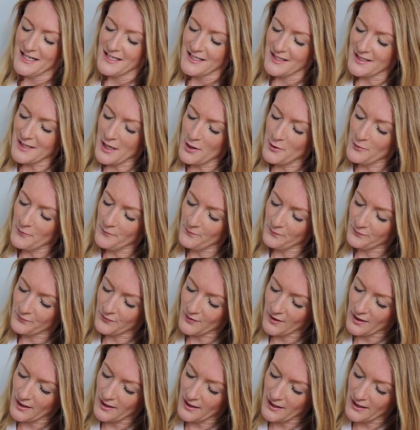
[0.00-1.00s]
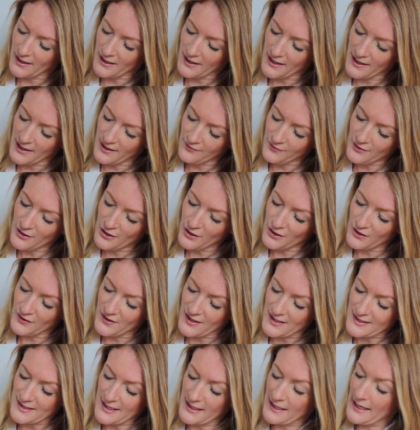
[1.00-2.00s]
So if you look at
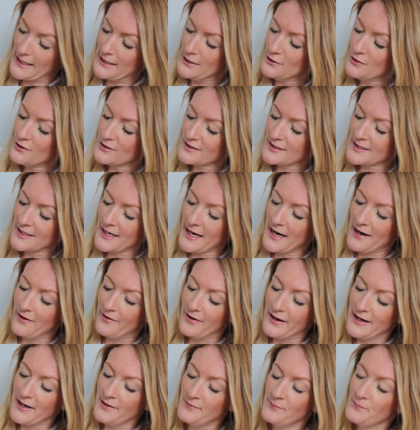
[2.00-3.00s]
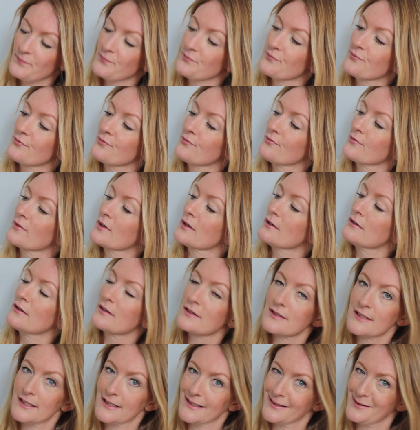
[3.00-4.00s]
this, okay, it looks scary,
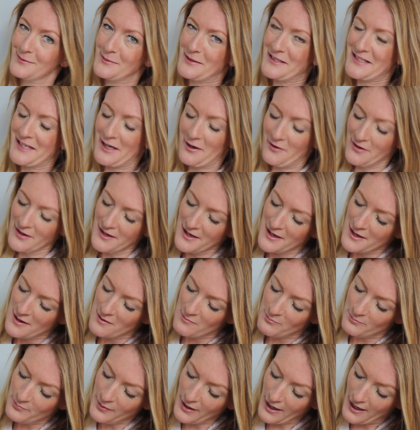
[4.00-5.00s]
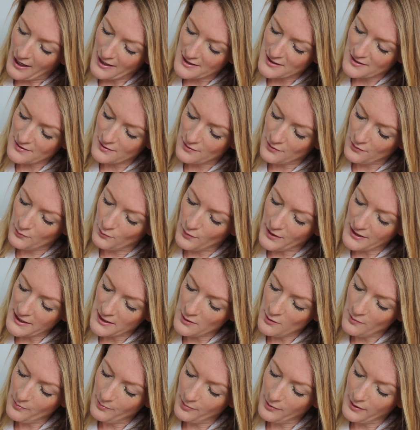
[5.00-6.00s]
looks a little bit scary, but when
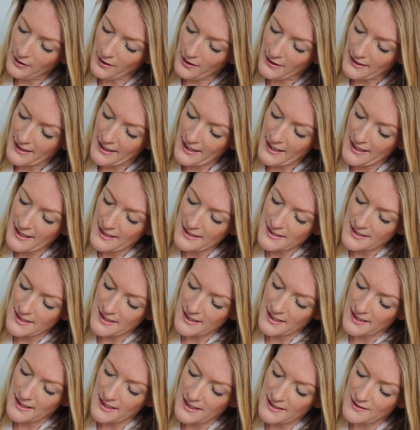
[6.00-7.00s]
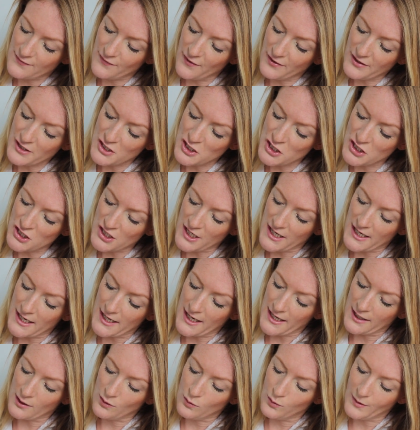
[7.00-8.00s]
you apply it, it's very
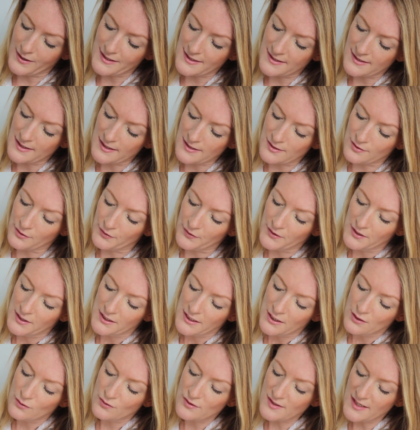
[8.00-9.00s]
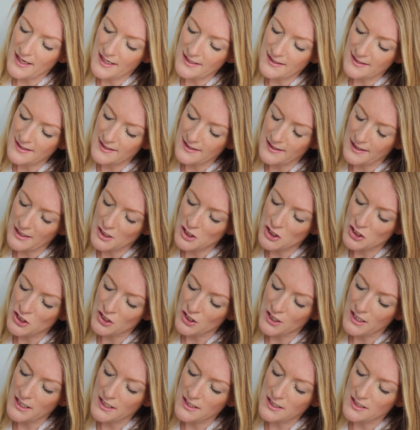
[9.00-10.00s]
sheer and quite subtle. It also has a slight
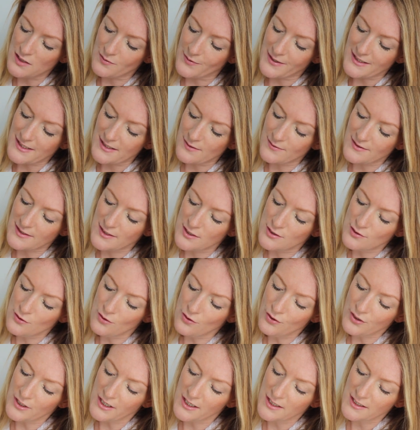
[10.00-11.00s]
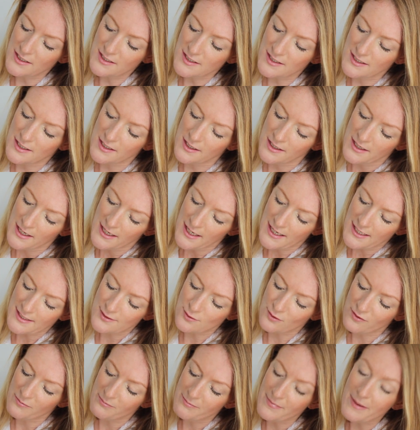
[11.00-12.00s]
sheen to it, so it's not going to,
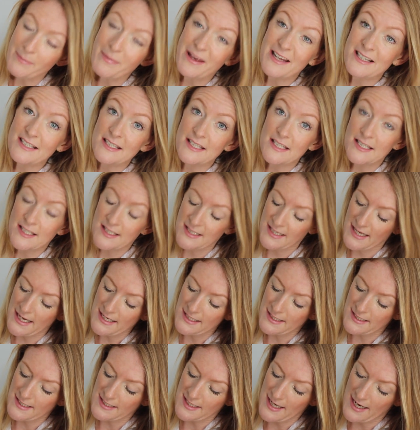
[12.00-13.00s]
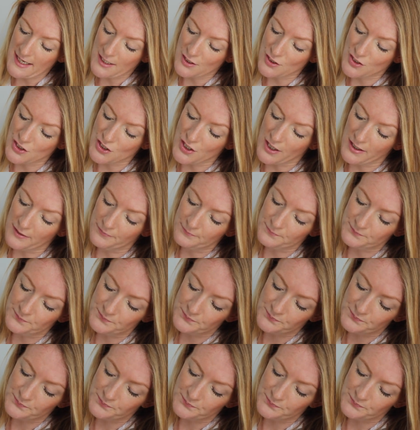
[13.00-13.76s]
it sort of mimics the skin's texture.